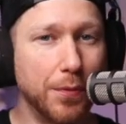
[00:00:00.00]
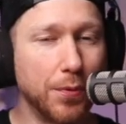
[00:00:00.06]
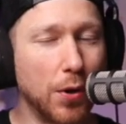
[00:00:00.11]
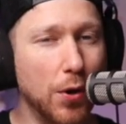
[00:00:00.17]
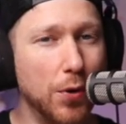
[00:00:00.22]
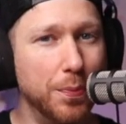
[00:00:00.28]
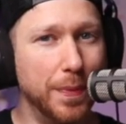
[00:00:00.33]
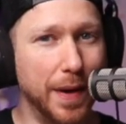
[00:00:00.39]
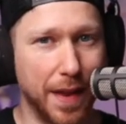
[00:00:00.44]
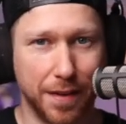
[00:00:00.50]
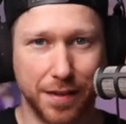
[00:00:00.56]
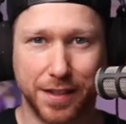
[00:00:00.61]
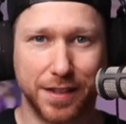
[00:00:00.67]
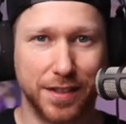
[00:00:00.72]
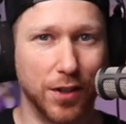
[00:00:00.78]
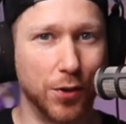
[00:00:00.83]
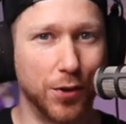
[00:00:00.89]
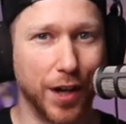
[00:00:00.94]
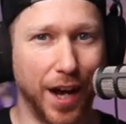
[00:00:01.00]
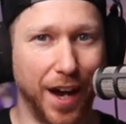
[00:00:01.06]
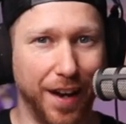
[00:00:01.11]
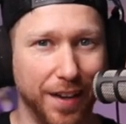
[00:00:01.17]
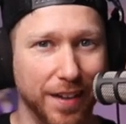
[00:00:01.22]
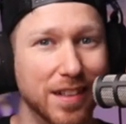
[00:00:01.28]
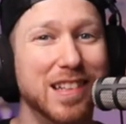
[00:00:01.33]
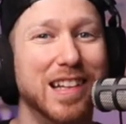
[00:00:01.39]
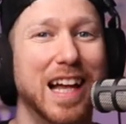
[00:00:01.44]
throne myths. Okay,
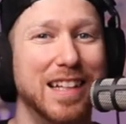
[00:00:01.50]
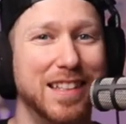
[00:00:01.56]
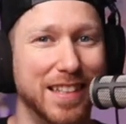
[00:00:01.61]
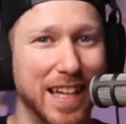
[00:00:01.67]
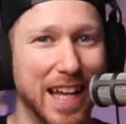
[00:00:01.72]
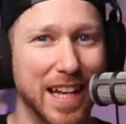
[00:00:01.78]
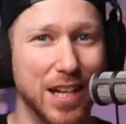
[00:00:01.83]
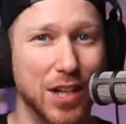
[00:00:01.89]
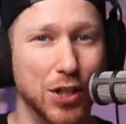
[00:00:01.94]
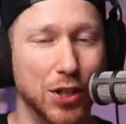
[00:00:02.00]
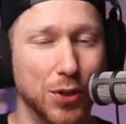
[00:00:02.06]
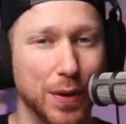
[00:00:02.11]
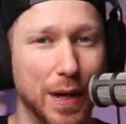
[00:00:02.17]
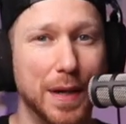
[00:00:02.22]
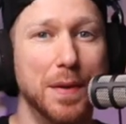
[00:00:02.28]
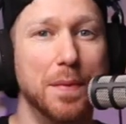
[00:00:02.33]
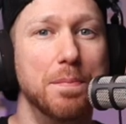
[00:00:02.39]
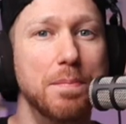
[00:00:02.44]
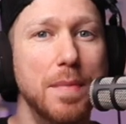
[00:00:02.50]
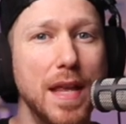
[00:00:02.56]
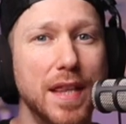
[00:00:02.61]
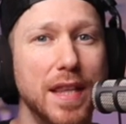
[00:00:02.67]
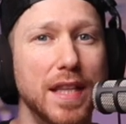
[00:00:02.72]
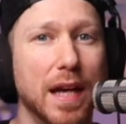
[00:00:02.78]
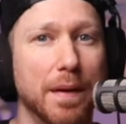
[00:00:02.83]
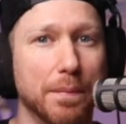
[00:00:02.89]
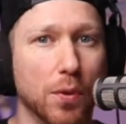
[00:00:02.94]
let's get into it.
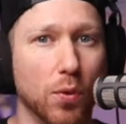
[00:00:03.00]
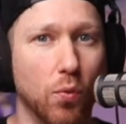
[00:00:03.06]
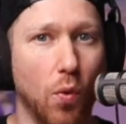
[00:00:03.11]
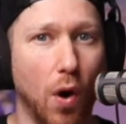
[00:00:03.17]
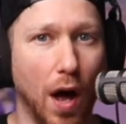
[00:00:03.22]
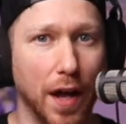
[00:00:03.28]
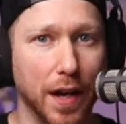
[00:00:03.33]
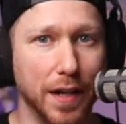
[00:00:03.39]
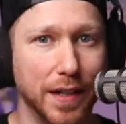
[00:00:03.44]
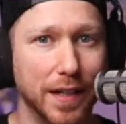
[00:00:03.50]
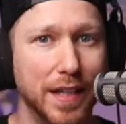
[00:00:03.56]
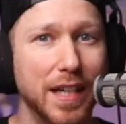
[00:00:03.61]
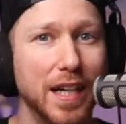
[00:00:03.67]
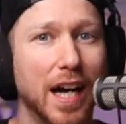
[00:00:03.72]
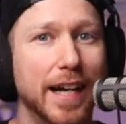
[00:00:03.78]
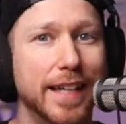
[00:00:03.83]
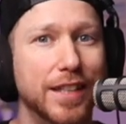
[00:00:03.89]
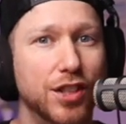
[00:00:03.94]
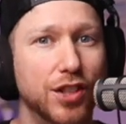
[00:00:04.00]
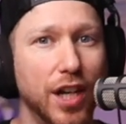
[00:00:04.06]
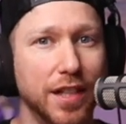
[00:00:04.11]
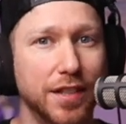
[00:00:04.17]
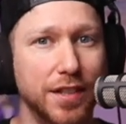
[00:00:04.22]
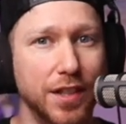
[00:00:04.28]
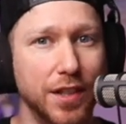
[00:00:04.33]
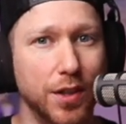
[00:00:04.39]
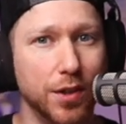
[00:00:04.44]
Myth number 1.
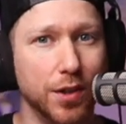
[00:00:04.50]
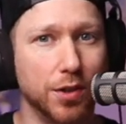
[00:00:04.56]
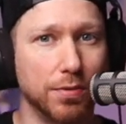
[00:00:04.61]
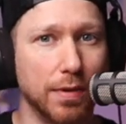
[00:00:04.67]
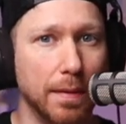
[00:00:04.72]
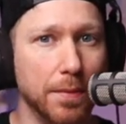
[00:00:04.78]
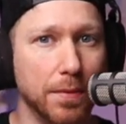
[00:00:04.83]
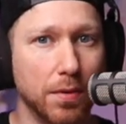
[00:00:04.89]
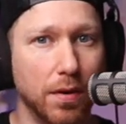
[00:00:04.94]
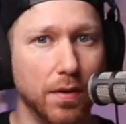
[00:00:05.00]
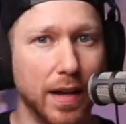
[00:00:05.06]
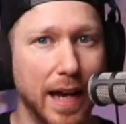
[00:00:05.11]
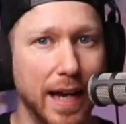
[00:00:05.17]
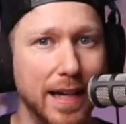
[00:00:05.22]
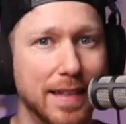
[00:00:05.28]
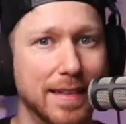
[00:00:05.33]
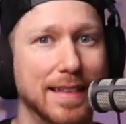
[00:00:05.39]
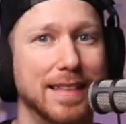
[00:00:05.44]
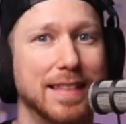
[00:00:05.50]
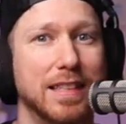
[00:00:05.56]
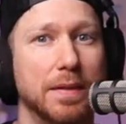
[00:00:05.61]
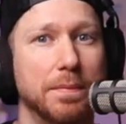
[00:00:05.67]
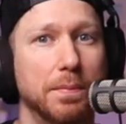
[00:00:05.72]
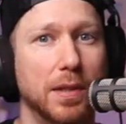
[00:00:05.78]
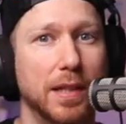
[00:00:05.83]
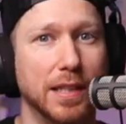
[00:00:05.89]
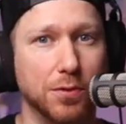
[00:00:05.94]
Adjusting your drum throne height is as
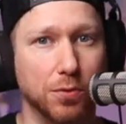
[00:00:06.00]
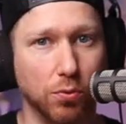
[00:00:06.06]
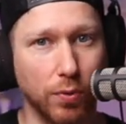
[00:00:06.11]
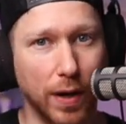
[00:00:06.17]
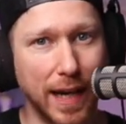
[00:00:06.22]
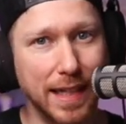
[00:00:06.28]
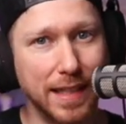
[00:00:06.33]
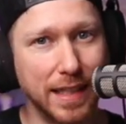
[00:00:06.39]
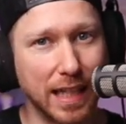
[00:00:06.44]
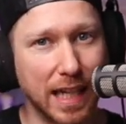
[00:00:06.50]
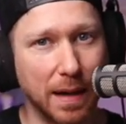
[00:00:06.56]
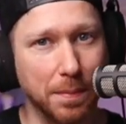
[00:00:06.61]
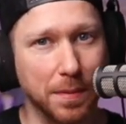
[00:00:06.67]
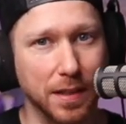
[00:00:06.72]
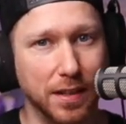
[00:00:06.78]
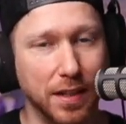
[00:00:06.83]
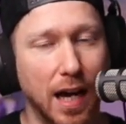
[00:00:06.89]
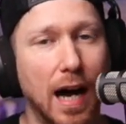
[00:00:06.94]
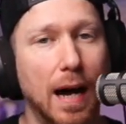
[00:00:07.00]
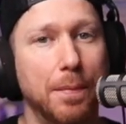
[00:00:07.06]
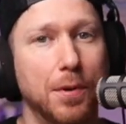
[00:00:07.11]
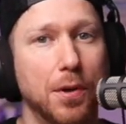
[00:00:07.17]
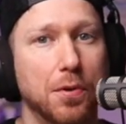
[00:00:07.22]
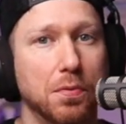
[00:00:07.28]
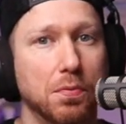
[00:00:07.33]
simple as raising up the top of the